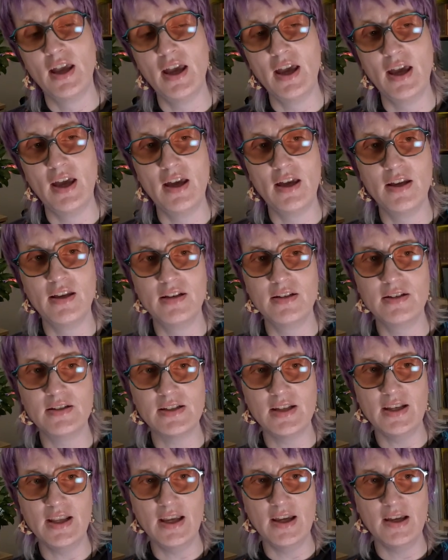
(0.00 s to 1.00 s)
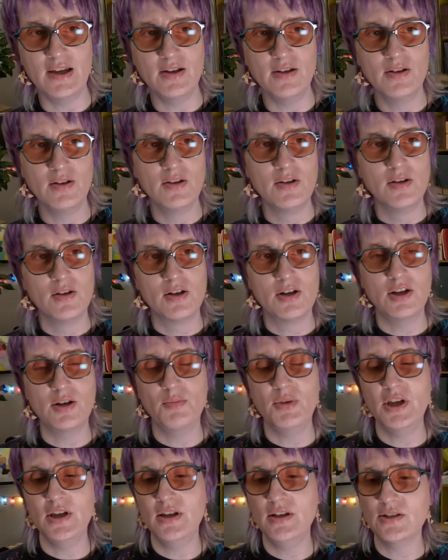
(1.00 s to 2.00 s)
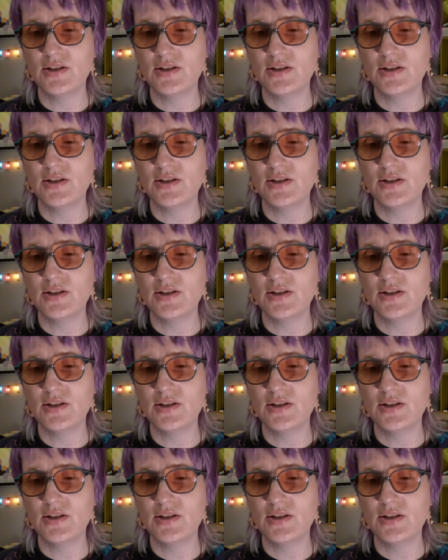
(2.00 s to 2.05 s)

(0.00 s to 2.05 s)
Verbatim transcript: And today, I'm going to be